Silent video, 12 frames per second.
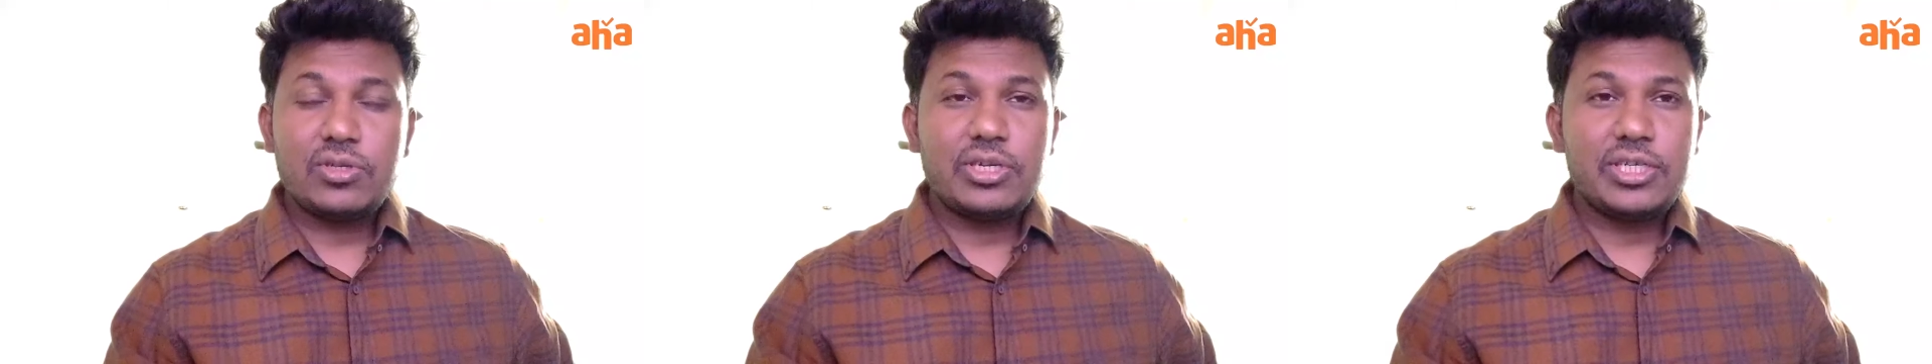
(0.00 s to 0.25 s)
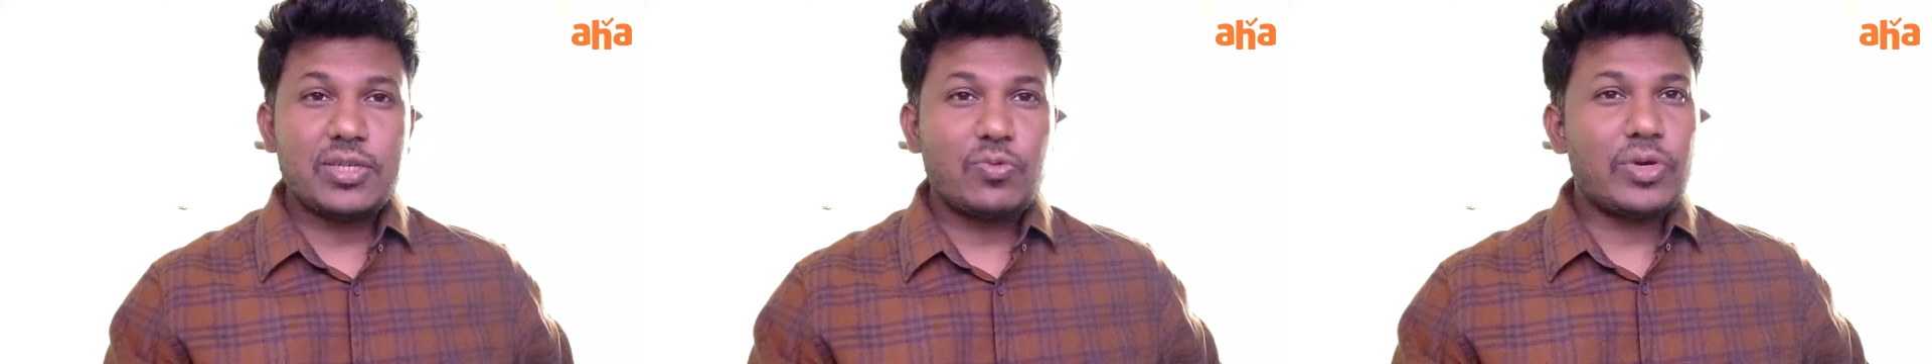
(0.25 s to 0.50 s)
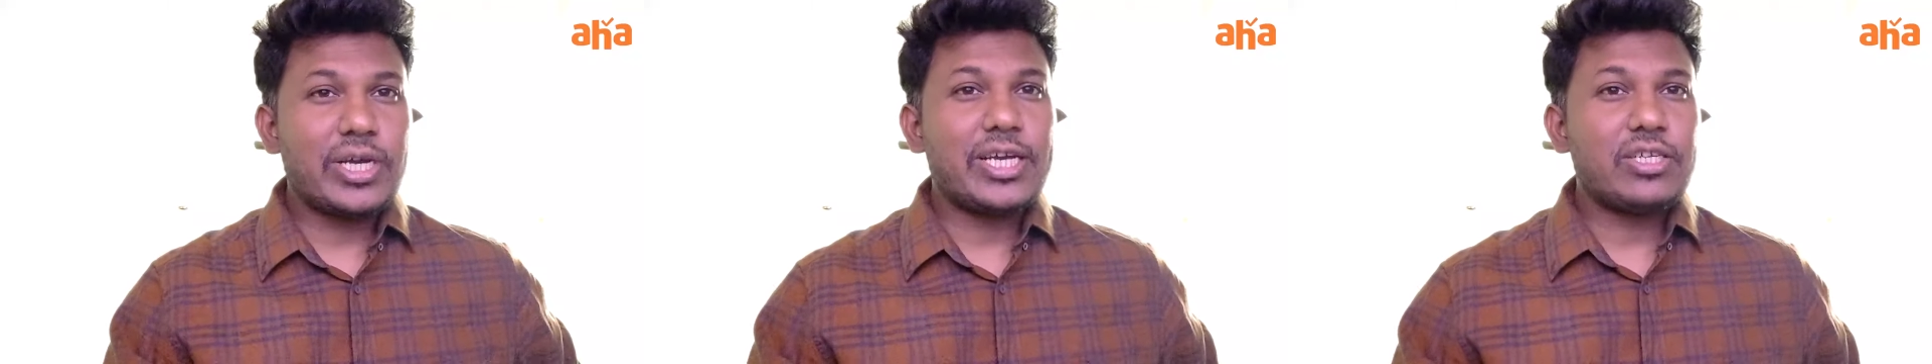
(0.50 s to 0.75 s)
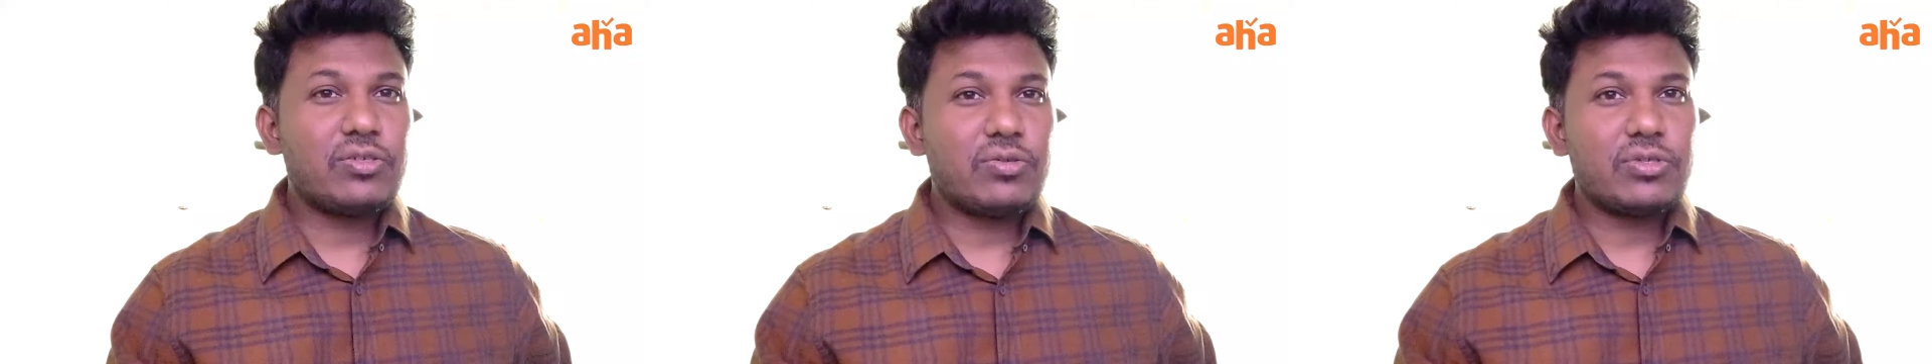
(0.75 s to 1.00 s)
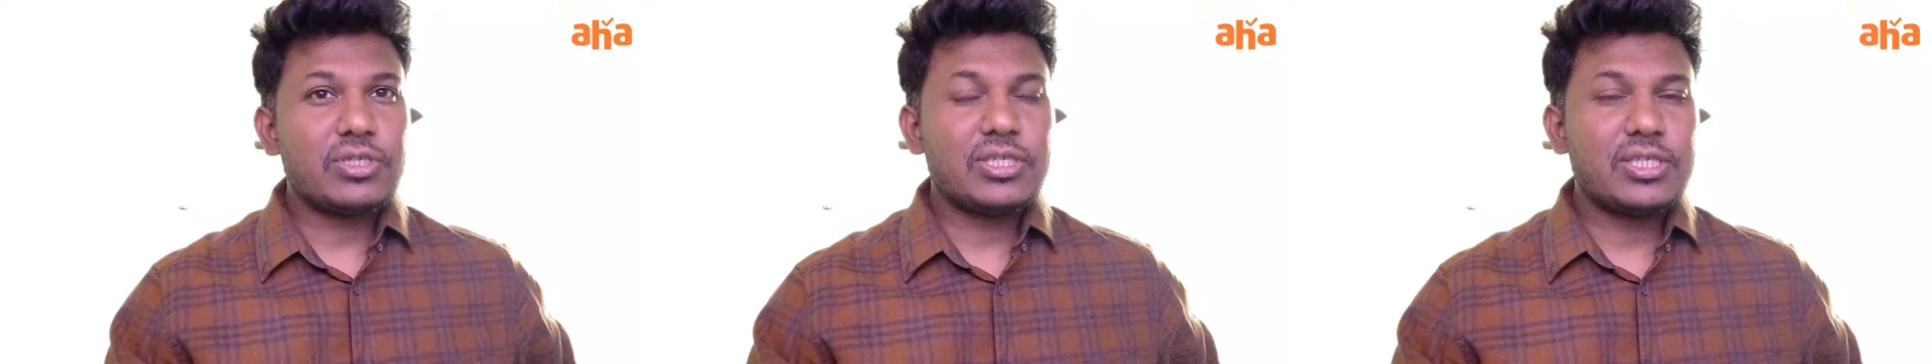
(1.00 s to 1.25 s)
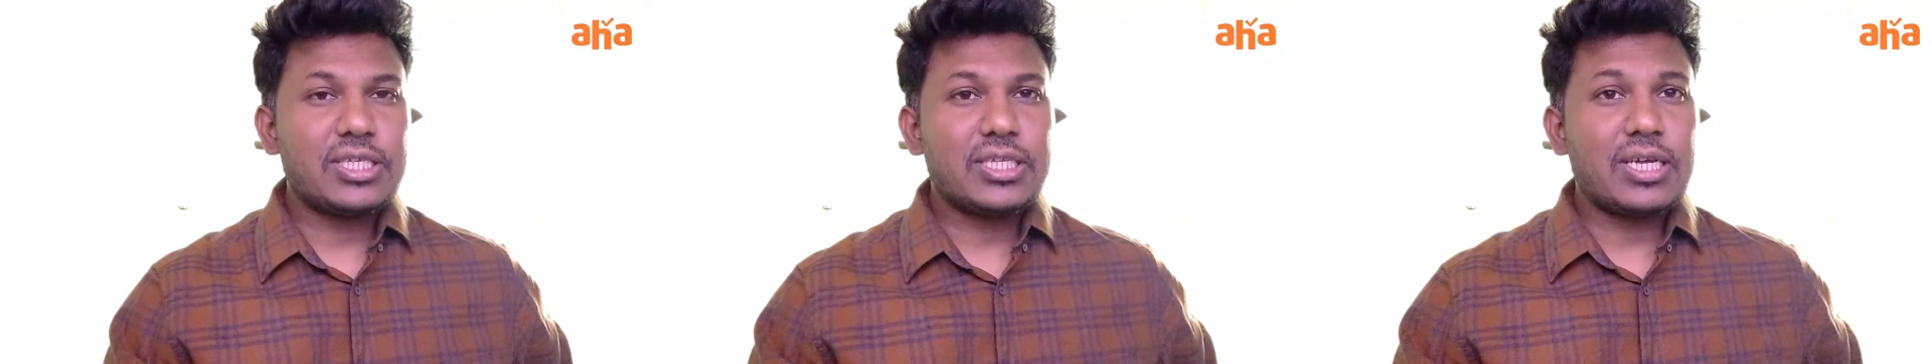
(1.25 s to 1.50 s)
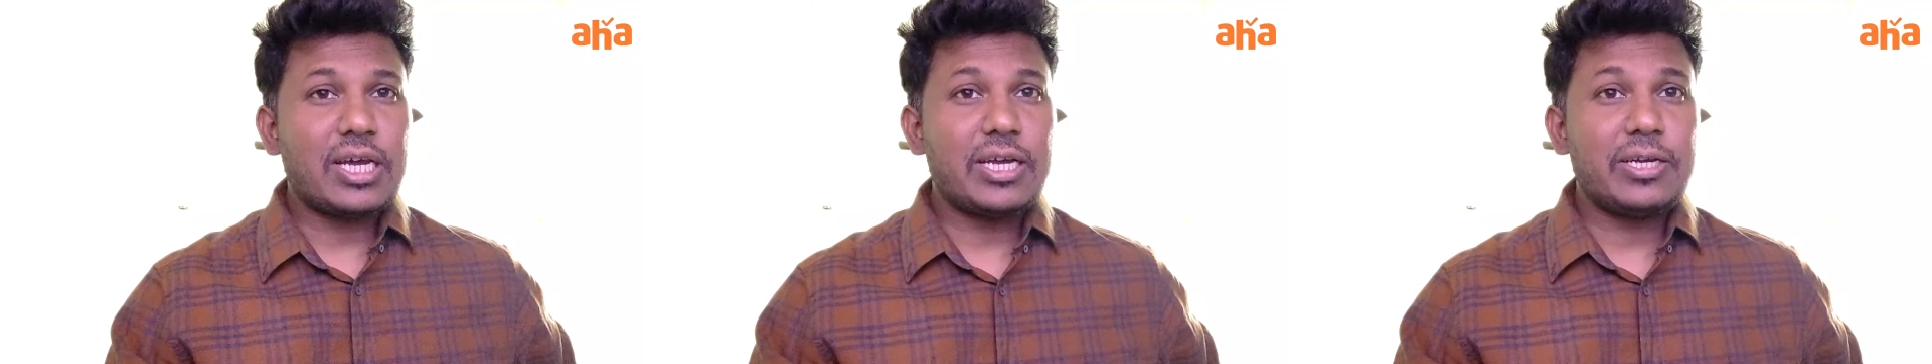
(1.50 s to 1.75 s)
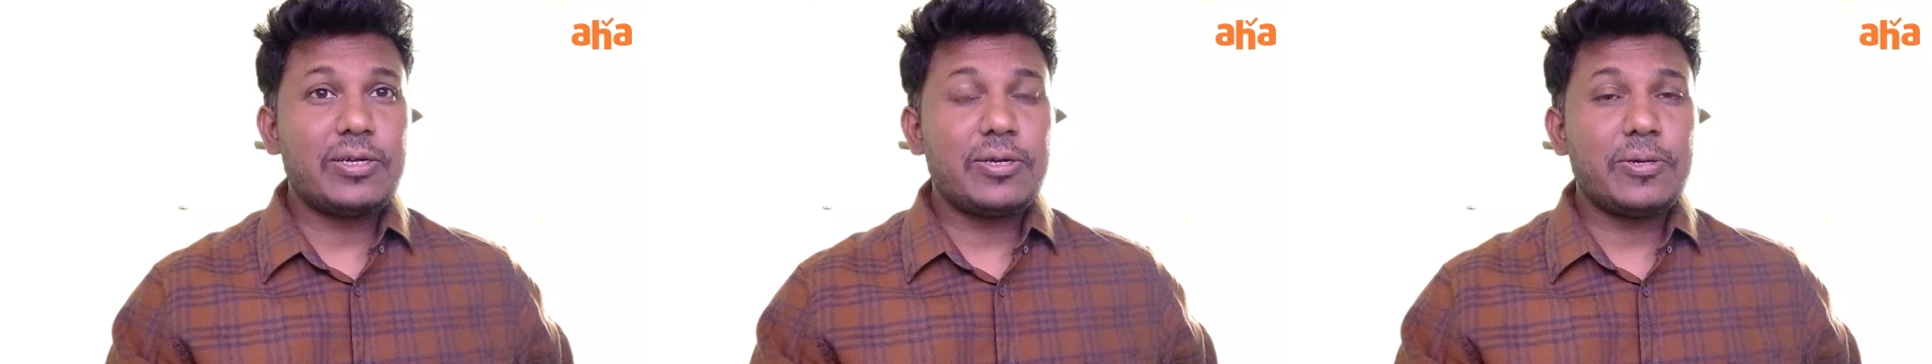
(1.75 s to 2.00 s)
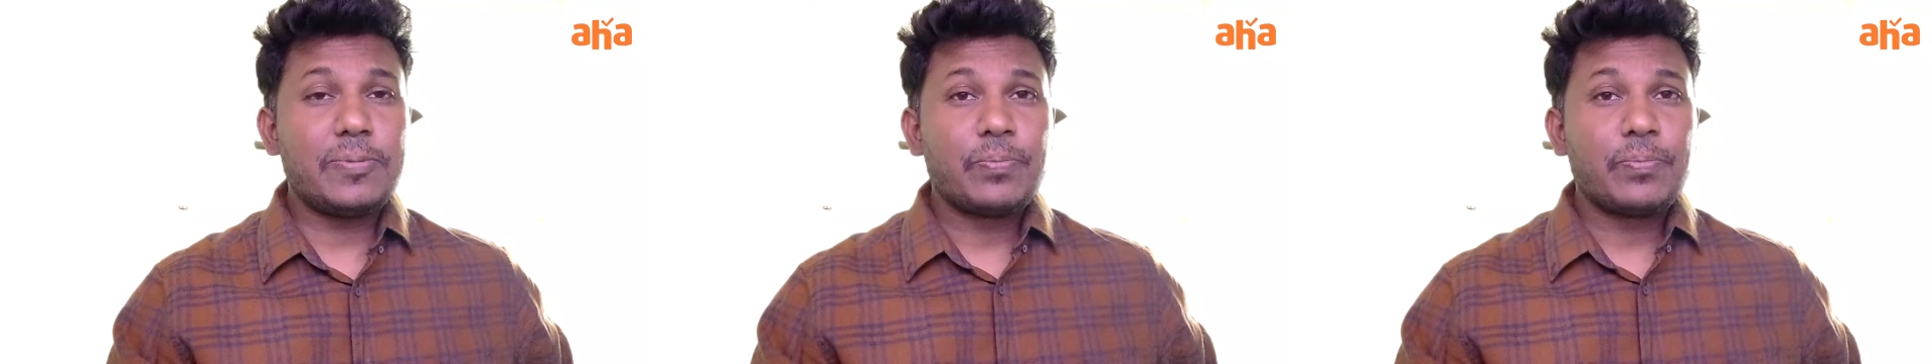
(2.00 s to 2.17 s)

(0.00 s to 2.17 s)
reason why I chose this scene. And